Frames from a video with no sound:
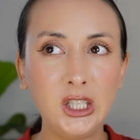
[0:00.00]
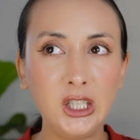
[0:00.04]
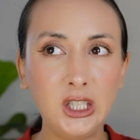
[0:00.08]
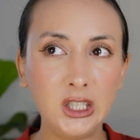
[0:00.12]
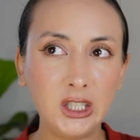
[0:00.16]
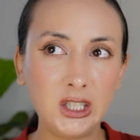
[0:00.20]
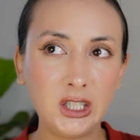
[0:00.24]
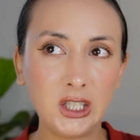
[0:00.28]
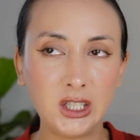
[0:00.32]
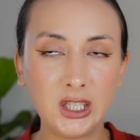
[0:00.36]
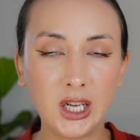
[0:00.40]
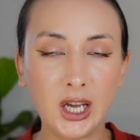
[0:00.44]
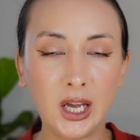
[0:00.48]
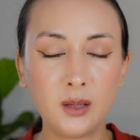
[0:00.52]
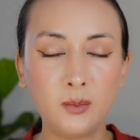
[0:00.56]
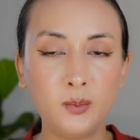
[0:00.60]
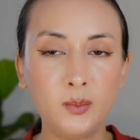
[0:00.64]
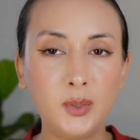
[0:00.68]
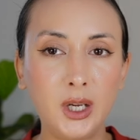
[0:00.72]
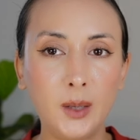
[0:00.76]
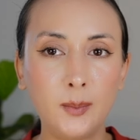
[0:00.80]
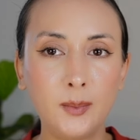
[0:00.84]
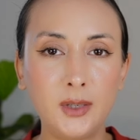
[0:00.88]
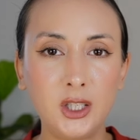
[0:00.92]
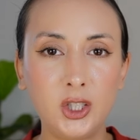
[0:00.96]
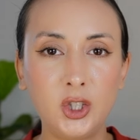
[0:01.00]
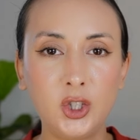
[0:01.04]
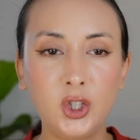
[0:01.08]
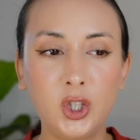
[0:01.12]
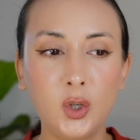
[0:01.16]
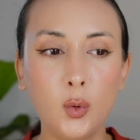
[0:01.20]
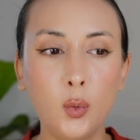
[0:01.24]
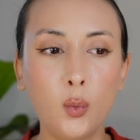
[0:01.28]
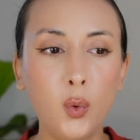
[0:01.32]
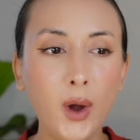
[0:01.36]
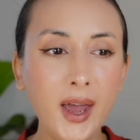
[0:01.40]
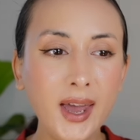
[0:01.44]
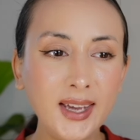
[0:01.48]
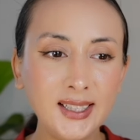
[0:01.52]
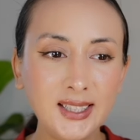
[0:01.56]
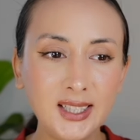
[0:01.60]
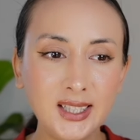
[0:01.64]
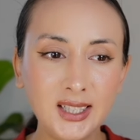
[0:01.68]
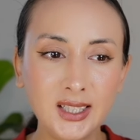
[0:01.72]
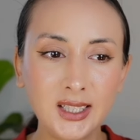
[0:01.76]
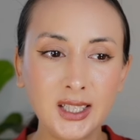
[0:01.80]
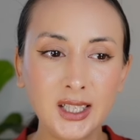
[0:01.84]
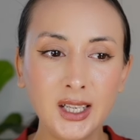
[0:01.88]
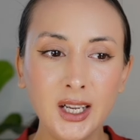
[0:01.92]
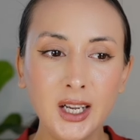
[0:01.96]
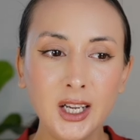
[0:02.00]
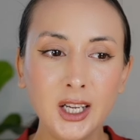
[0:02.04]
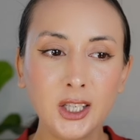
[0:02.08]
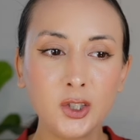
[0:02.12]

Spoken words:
East and BMSG West.